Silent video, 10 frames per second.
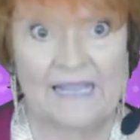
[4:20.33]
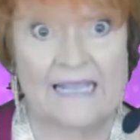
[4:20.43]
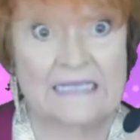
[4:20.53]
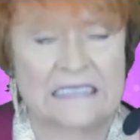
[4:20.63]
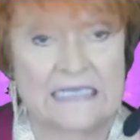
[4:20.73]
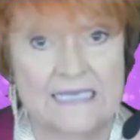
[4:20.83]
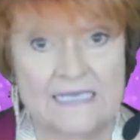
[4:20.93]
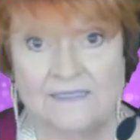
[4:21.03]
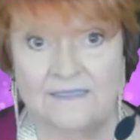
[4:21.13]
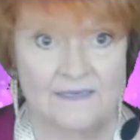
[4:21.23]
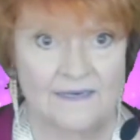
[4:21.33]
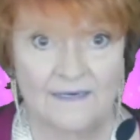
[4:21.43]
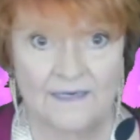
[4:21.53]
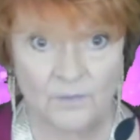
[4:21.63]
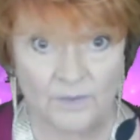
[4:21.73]
it's easy to
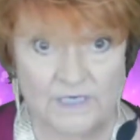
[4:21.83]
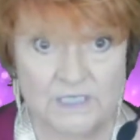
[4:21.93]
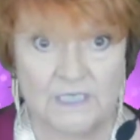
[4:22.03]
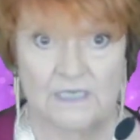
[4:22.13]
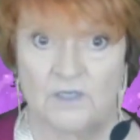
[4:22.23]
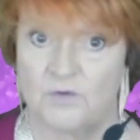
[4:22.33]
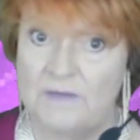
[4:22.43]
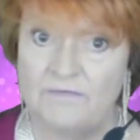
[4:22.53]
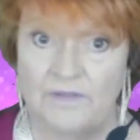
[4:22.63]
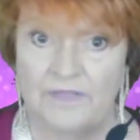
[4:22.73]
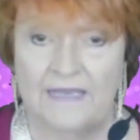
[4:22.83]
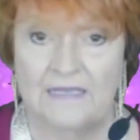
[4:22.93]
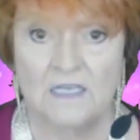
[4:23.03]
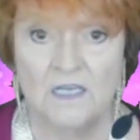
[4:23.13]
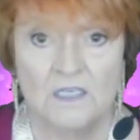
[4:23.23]
idly wish, dream for things,